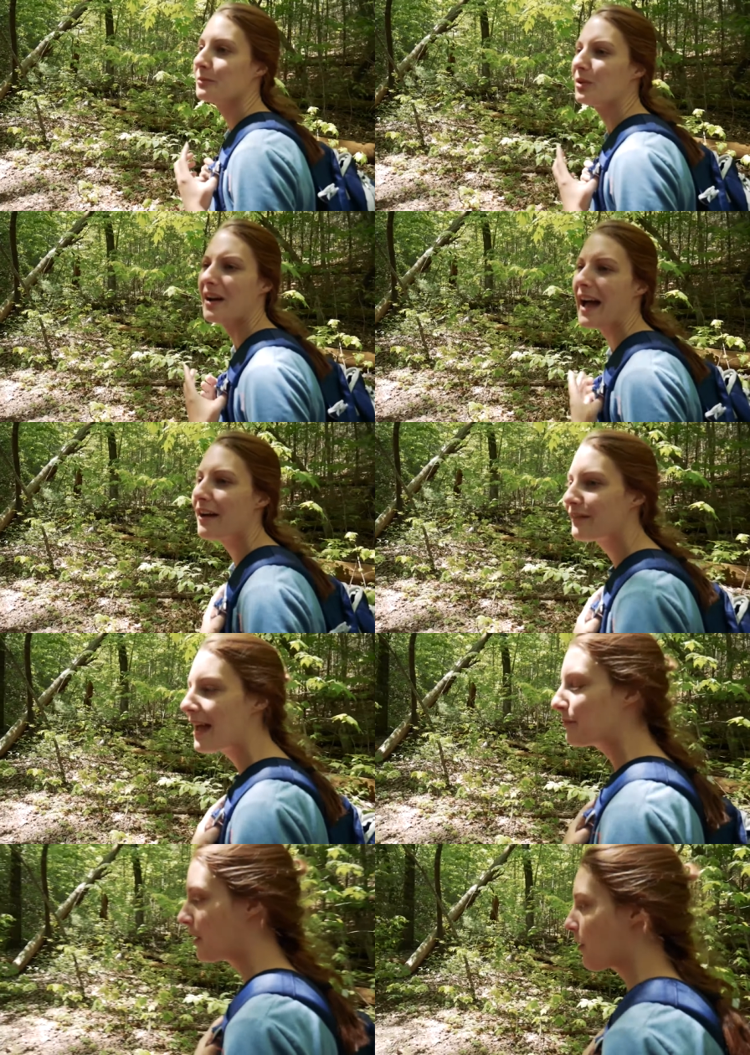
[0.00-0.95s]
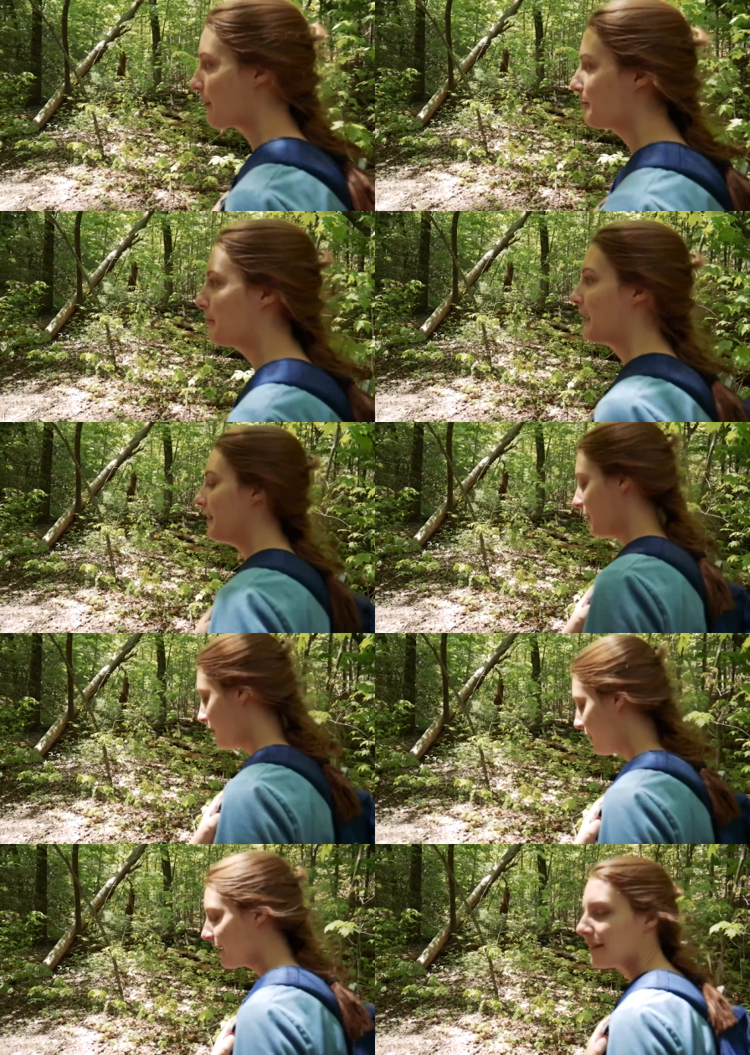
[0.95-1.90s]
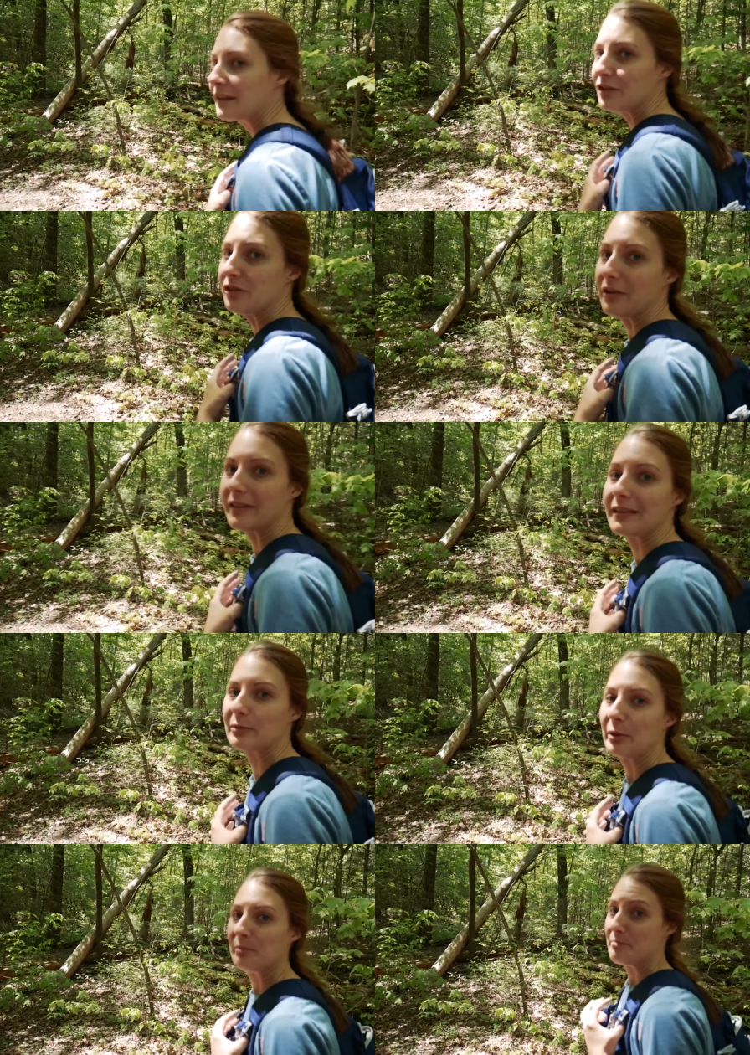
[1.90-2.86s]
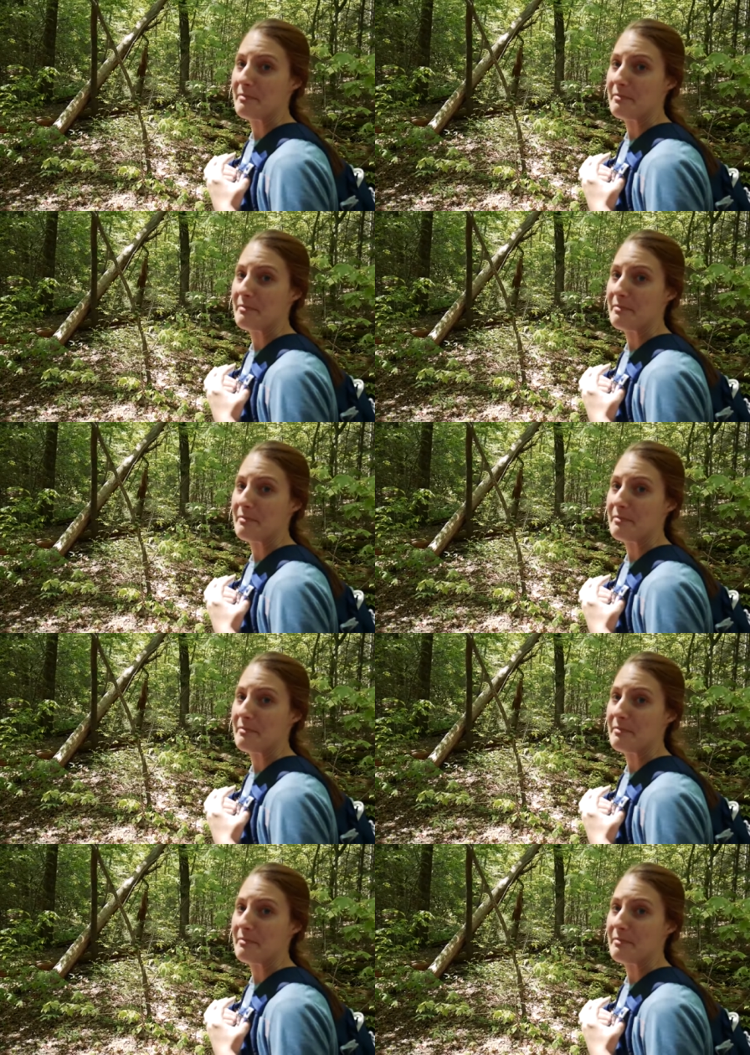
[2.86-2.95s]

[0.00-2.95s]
Well, I've kept a garden, but this year it's